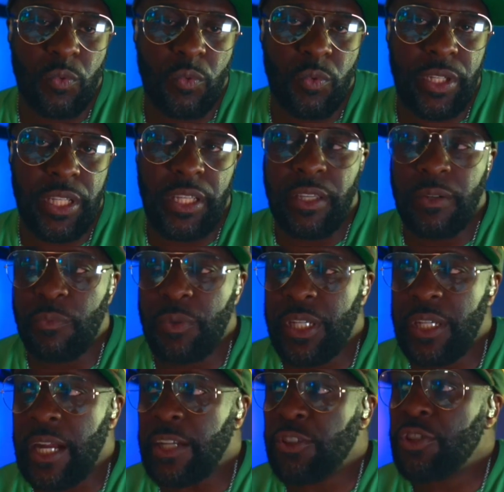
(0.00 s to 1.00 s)

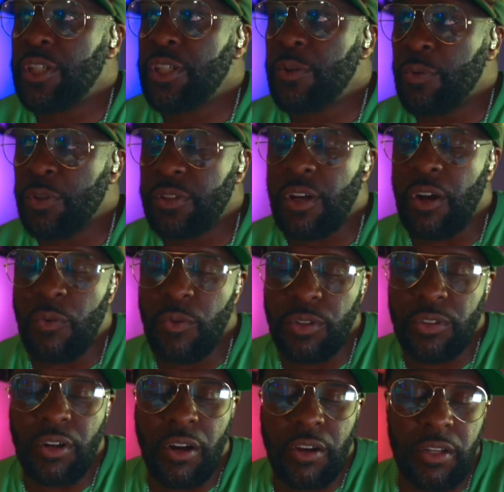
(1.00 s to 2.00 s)
we actually were
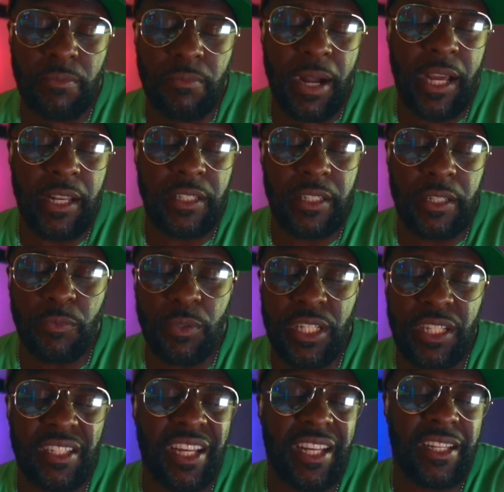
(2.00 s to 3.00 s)
talking about this, and we
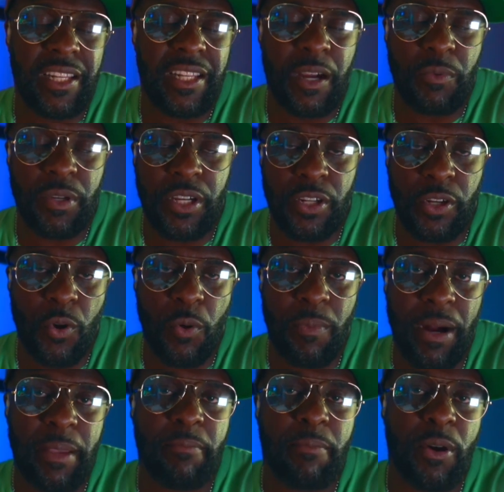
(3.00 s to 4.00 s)
decided that we're gonna go
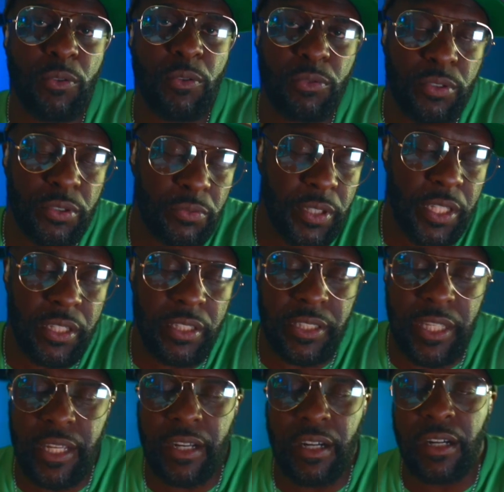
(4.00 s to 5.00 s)
by boat. We're gonna
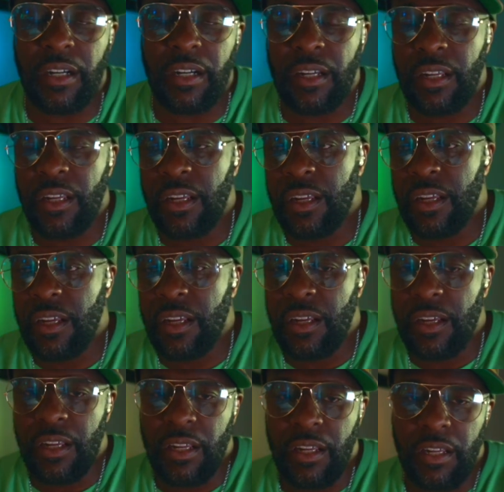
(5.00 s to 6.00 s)
take a
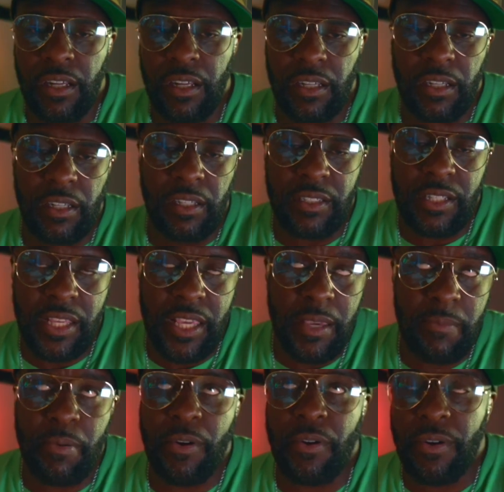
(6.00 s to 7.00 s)

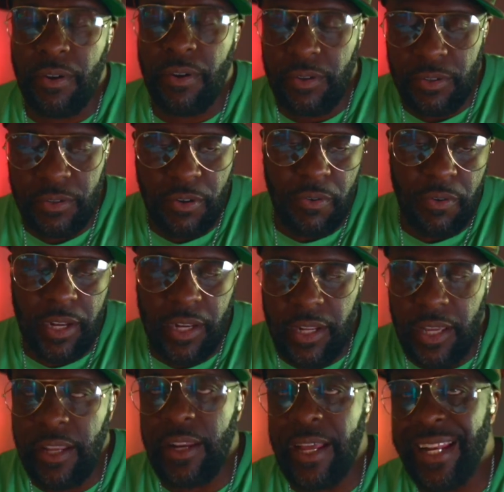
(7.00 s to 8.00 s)
skipper to go, and
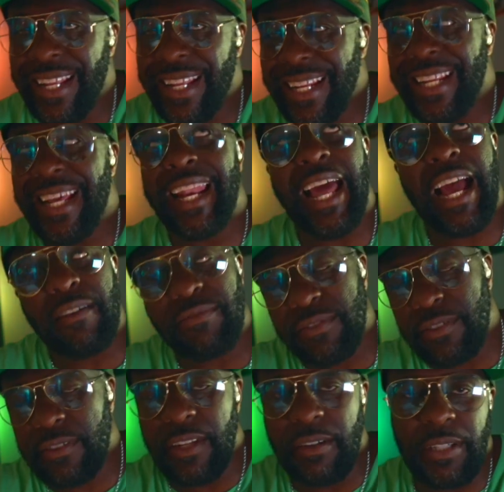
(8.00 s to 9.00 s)
then they
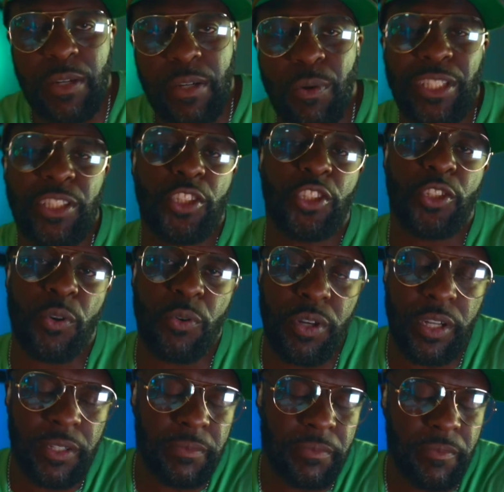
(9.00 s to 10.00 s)
laughed. Now, it was a
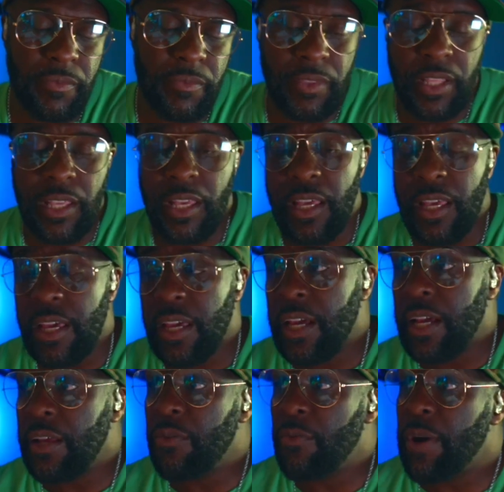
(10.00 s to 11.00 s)
joke.
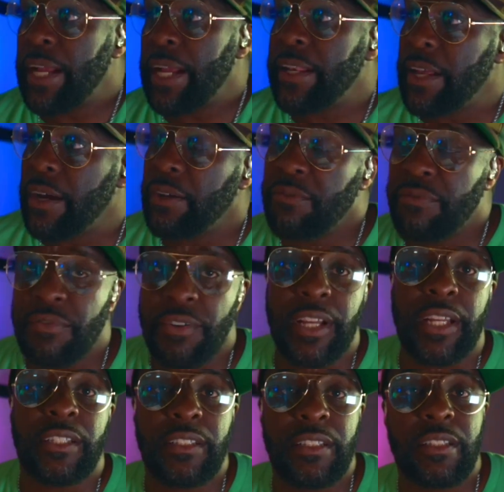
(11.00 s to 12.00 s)
And right now in
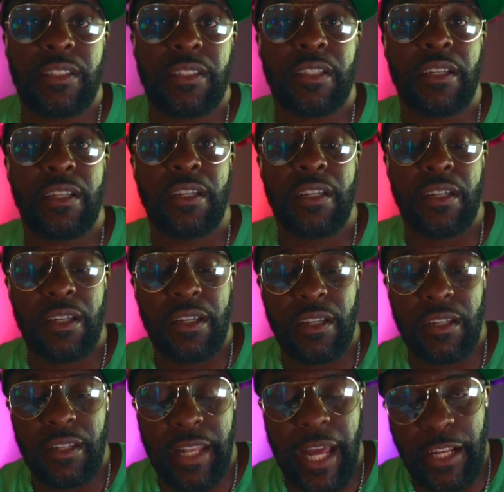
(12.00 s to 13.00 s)
France,
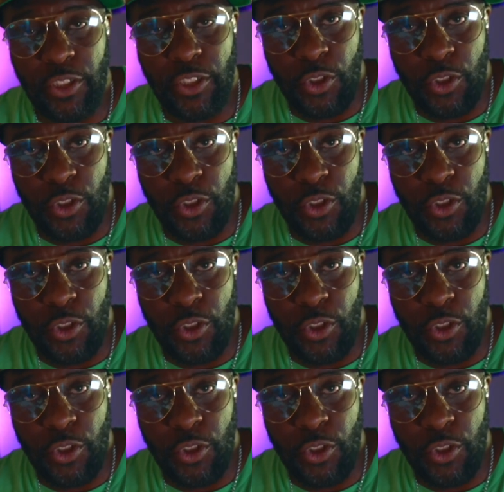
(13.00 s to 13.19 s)
that